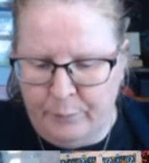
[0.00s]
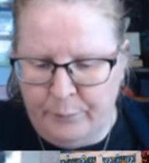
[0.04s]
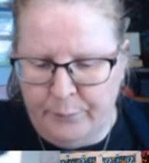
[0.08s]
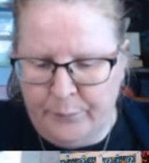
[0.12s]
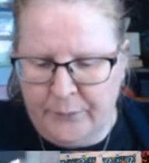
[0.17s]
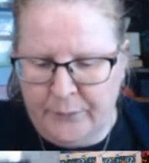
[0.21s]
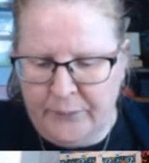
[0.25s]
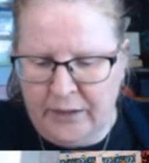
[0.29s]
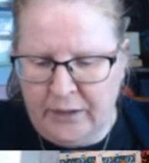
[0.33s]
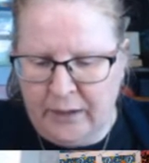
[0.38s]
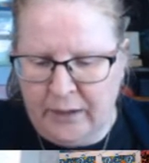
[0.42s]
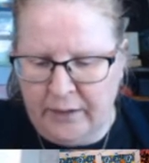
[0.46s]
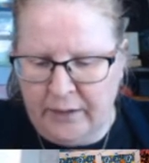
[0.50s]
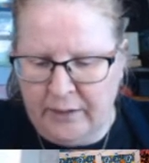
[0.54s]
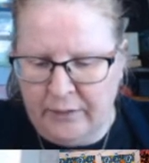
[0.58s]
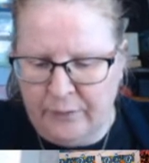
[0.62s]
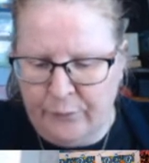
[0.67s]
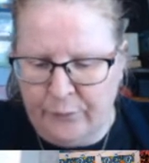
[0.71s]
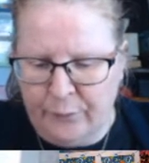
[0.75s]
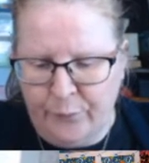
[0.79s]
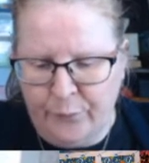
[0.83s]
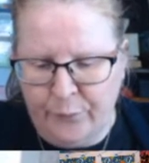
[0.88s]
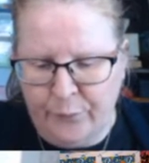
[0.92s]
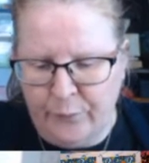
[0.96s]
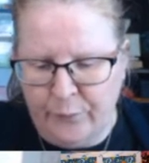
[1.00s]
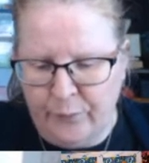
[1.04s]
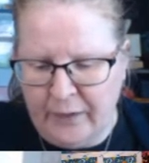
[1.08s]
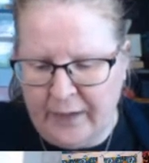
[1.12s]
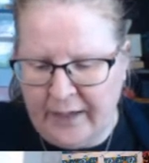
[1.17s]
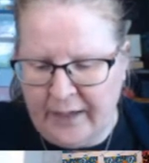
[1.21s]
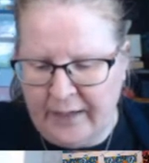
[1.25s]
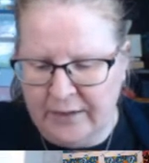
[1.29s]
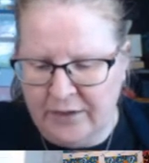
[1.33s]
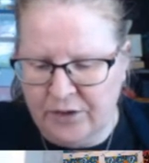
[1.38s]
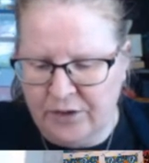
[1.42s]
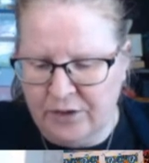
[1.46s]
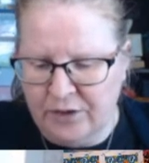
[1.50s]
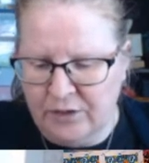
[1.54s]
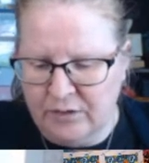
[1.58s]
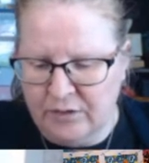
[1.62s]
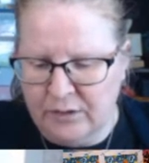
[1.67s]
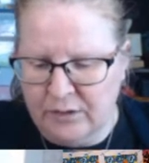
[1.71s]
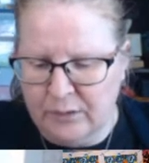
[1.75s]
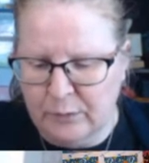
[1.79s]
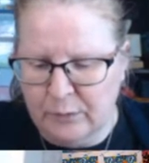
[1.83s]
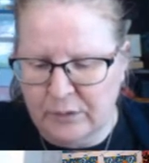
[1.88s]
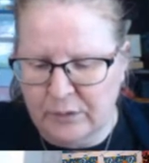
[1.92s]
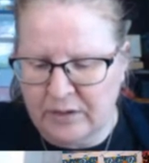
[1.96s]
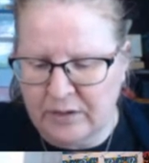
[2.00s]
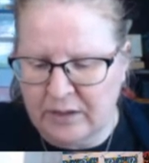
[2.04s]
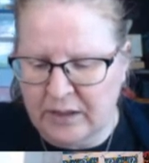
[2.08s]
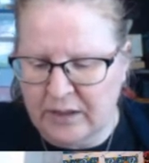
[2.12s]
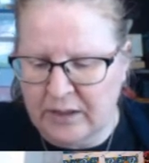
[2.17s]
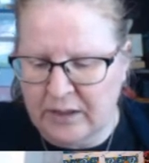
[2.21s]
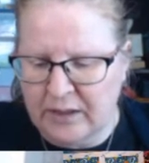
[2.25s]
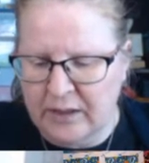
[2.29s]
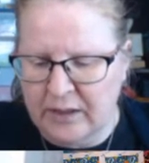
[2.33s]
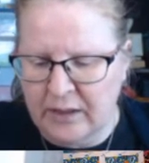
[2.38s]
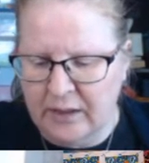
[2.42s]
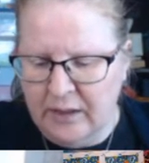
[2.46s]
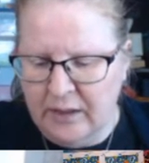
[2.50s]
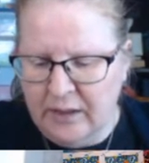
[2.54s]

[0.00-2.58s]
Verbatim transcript: kind of attitude, and it was kind of like,